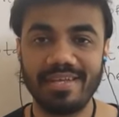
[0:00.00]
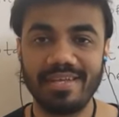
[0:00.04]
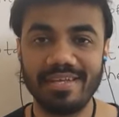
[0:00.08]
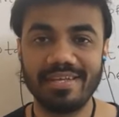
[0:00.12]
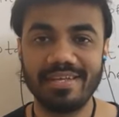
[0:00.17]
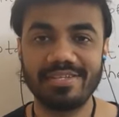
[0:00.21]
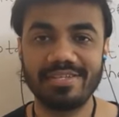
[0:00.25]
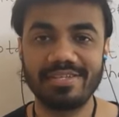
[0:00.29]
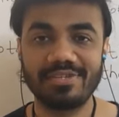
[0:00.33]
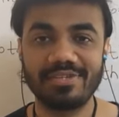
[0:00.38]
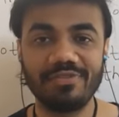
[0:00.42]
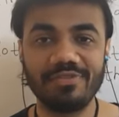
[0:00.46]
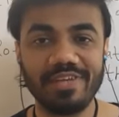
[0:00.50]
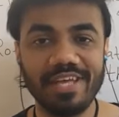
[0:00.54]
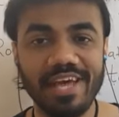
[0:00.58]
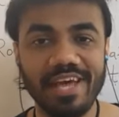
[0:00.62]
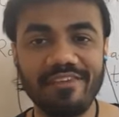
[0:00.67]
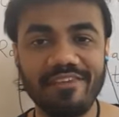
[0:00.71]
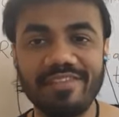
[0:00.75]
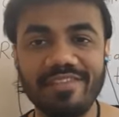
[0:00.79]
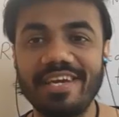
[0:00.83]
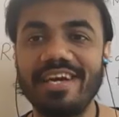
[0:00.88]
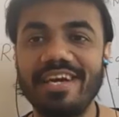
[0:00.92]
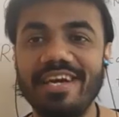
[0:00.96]
And so we
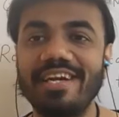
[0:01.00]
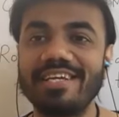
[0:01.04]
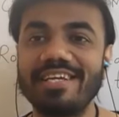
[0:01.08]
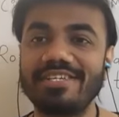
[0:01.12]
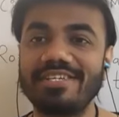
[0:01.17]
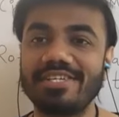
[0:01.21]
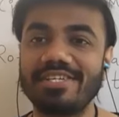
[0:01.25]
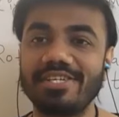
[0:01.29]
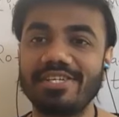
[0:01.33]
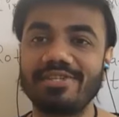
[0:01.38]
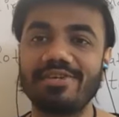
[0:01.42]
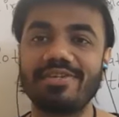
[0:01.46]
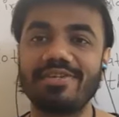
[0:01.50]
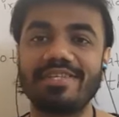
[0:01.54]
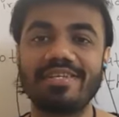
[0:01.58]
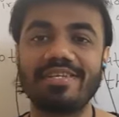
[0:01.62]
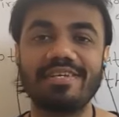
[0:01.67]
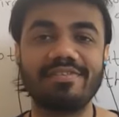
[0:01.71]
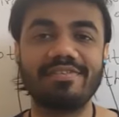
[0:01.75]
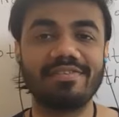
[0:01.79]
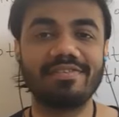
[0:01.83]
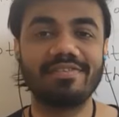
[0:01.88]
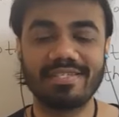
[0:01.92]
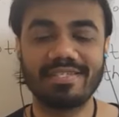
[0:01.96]
have the Ganesh
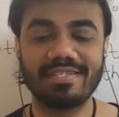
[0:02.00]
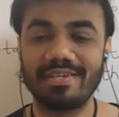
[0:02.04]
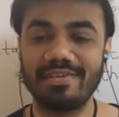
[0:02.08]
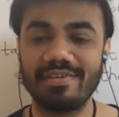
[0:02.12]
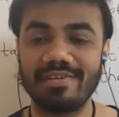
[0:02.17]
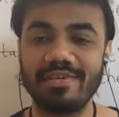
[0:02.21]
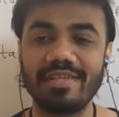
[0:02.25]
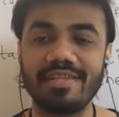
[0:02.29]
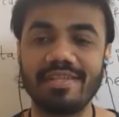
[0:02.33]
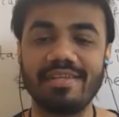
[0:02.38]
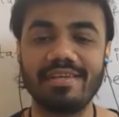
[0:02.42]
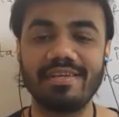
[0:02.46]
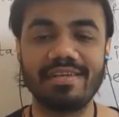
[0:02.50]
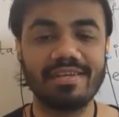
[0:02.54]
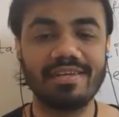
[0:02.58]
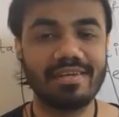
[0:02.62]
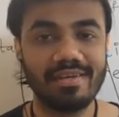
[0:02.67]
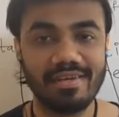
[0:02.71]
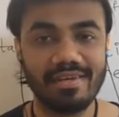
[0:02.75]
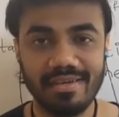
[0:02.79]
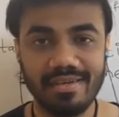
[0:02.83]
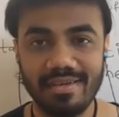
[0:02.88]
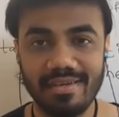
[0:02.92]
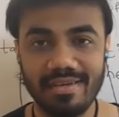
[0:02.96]
Chaturthi of festival,
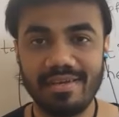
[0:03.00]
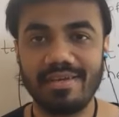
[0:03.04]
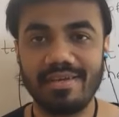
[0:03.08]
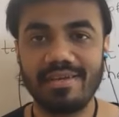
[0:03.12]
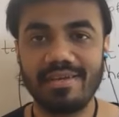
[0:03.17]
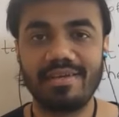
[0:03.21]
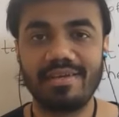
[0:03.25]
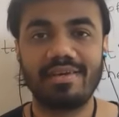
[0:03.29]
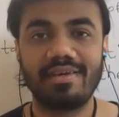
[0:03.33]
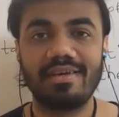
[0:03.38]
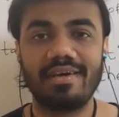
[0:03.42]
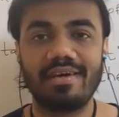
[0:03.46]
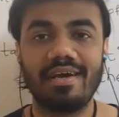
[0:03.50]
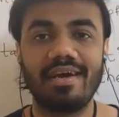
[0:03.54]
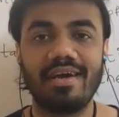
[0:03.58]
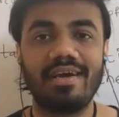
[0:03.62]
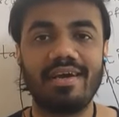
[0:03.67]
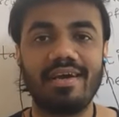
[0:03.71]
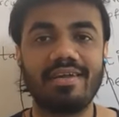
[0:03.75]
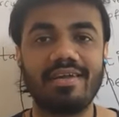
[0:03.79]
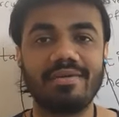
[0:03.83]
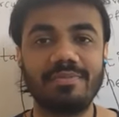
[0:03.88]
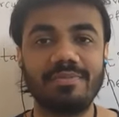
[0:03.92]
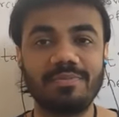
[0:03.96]

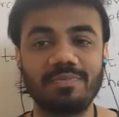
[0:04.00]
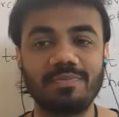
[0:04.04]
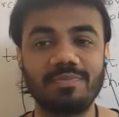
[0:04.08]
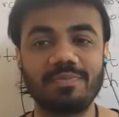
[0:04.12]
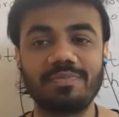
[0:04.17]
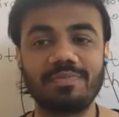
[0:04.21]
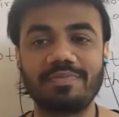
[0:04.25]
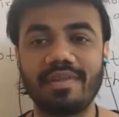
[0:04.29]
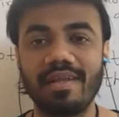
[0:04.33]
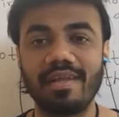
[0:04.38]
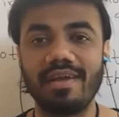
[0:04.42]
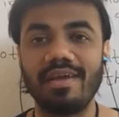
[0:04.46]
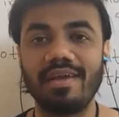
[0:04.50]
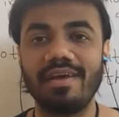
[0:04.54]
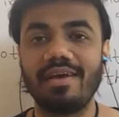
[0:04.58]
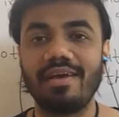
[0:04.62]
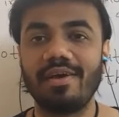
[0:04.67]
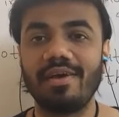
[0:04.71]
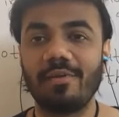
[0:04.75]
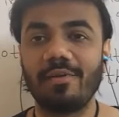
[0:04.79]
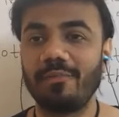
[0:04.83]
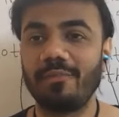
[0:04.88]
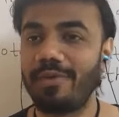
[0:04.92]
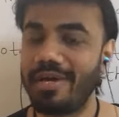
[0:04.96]
and
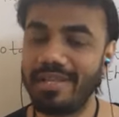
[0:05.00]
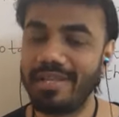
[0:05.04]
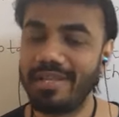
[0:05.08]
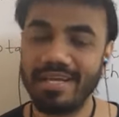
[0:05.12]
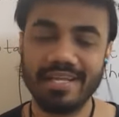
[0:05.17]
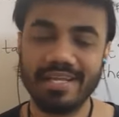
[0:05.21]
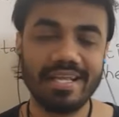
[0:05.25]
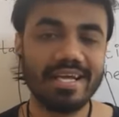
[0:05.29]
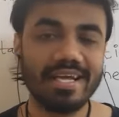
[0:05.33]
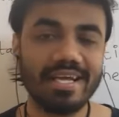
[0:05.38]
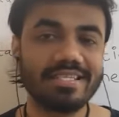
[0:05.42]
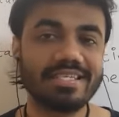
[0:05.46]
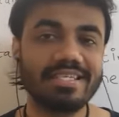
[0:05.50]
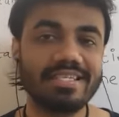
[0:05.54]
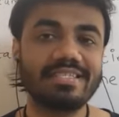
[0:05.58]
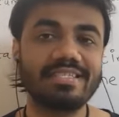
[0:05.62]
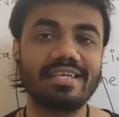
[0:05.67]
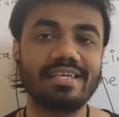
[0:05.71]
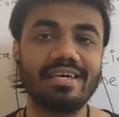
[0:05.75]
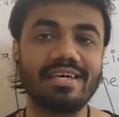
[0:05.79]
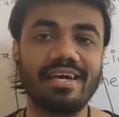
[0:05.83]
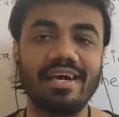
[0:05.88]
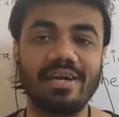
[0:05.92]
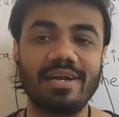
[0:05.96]
but the classes
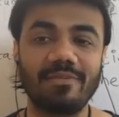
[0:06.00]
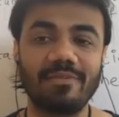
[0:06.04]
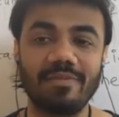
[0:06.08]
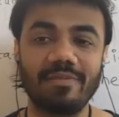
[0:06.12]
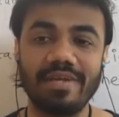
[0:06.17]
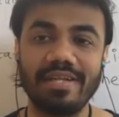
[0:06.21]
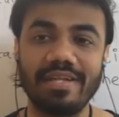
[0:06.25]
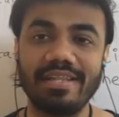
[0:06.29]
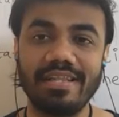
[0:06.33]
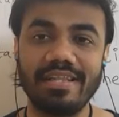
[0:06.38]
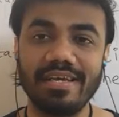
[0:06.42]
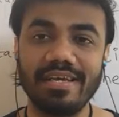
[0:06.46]
are being